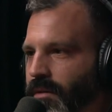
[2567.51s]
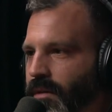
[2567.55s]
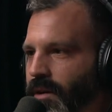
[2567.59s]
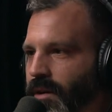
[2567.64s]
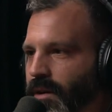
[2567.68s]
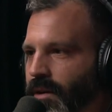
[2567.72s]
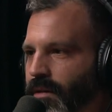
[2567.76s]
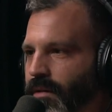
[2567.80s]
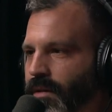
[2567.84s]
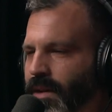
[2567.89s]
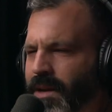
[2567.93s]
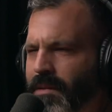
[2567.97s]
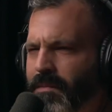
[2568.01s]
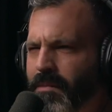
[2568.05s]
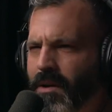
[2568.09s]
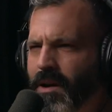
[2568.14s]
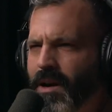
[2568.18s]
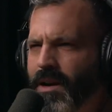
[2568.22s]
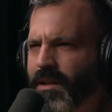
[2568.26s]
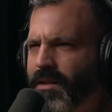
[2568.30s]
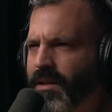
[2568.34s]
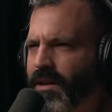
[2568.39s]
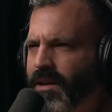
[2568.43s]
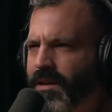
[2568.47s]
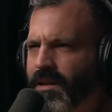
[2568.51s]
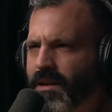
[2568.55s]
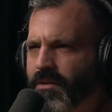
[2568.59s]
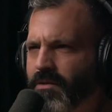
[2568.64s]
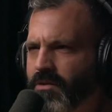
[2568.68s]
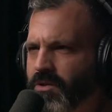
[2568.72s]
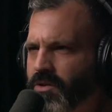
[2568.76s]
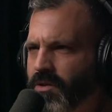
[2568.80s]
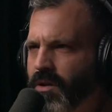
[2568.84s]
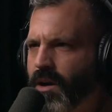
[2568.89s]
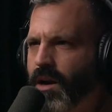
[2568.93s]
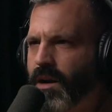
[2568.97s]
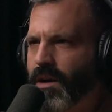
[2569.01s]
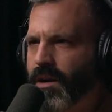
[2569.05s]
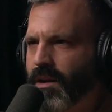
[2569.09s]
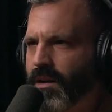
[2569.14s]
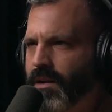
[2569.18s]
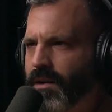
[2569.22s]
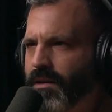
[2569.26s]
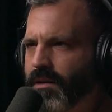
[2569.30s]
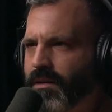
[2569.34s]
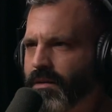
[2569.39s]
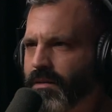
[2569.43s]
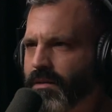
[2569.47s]
Uh, they had bought, I think, another truck.
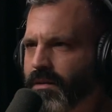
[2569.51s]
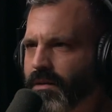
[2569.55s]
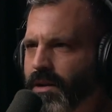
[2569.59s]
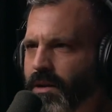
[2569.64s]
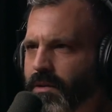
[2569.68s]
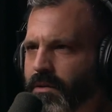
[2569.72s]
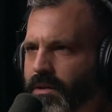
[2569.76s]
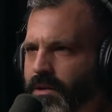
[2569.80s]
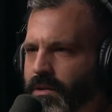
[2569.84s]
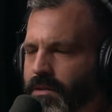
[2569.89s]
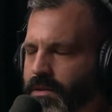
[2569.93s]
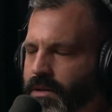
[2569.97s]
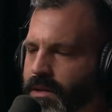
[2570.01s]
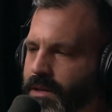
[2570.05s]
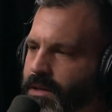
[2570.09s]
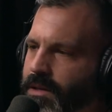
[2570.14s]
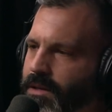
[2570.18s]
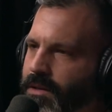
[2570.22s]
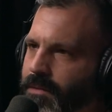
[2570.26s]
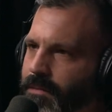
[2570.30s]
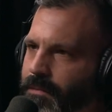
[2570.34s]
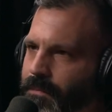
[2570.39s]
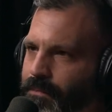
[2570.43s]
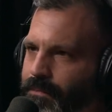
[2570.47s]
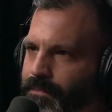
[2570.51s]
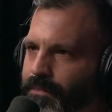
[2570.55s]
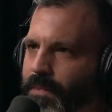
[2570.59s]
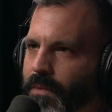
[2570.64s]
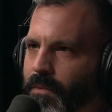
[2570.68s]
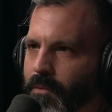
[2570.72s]
Yeah, they were using truck and trailer.